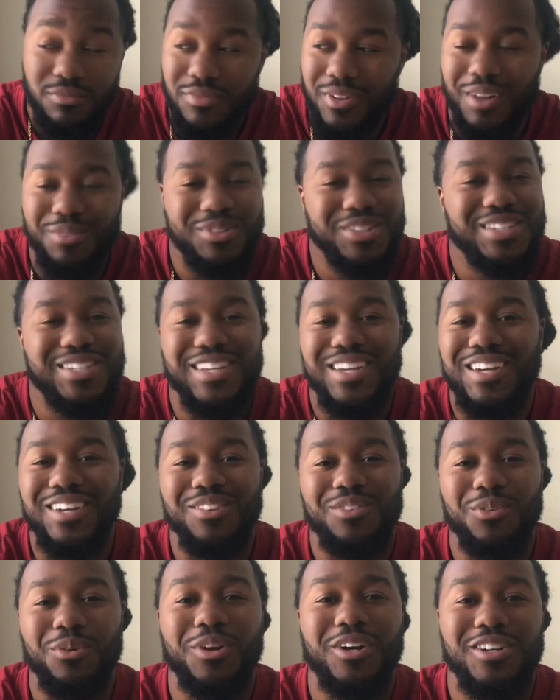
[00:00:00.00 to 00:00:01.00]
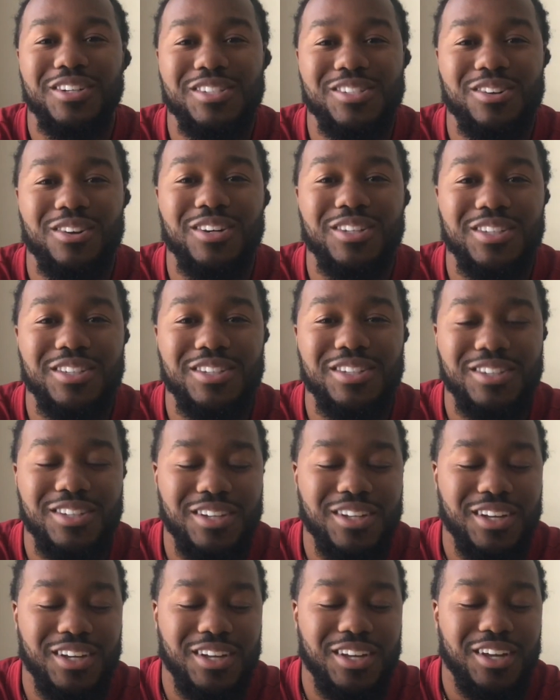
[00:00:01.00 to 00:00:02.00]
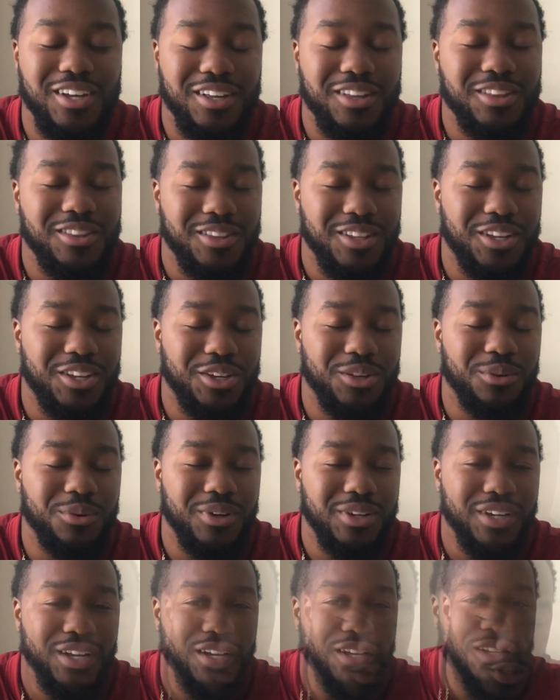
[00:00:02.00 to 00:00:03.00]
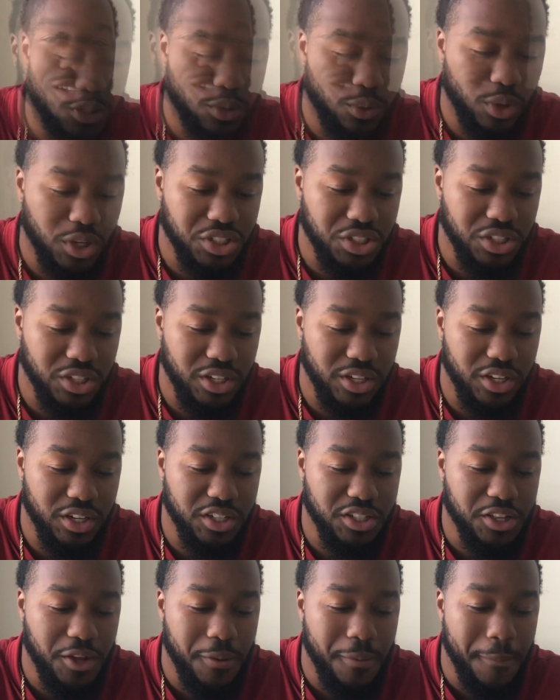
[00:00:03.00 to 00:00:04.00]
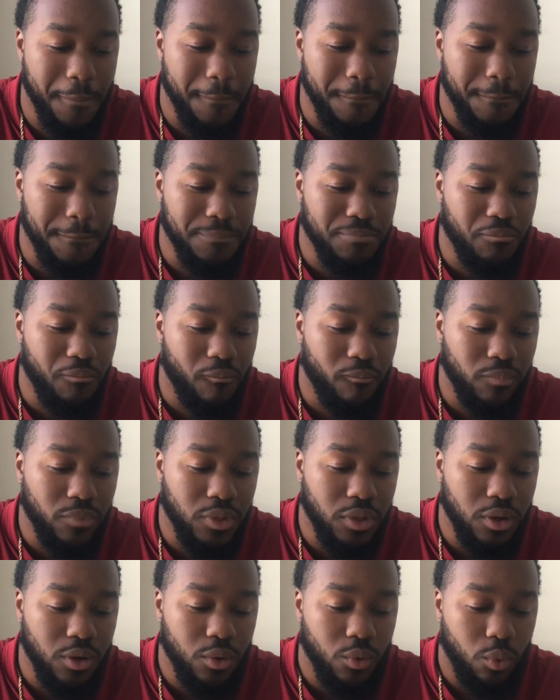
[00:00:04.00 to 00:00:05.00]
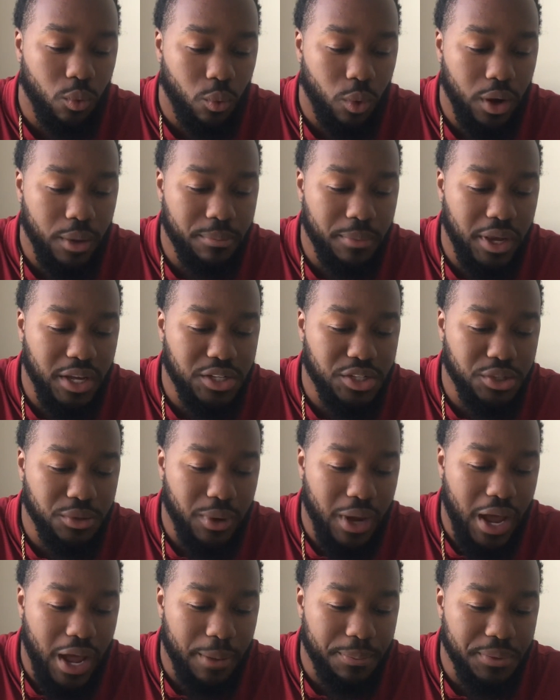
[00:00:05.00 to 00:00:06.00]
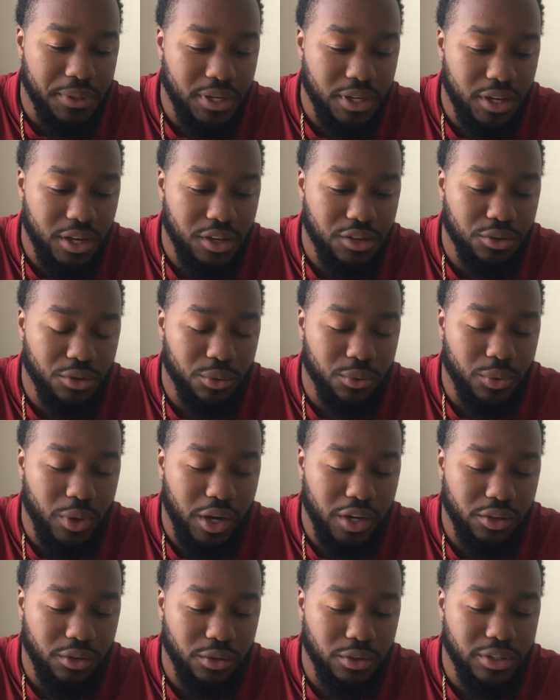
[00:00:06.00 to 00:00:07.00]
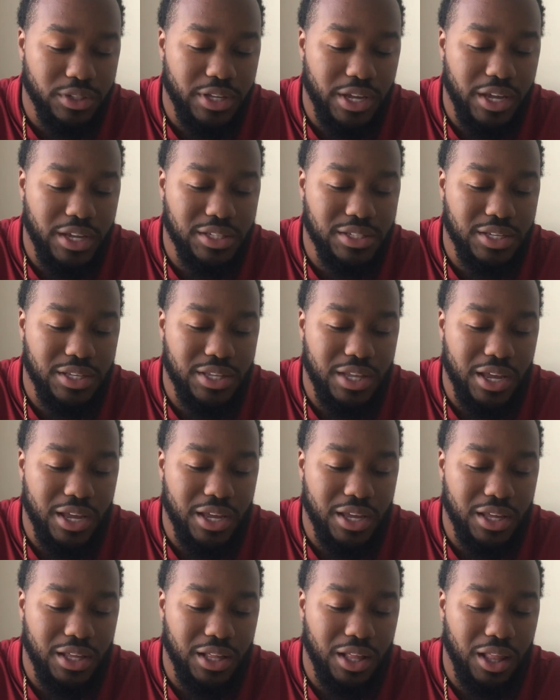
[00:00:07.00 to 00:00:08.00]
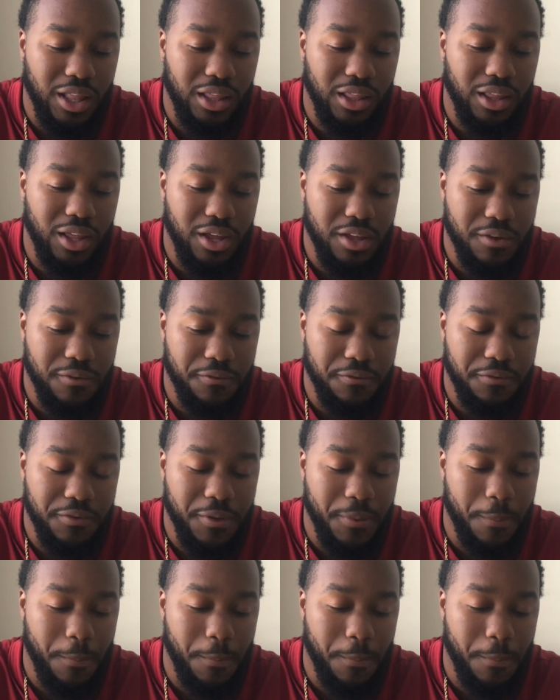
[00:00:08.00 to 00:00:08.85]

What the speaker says: I'm just kidding. We're going to start the Q&A. First question is, what makes you happy in your regular day-to-day life?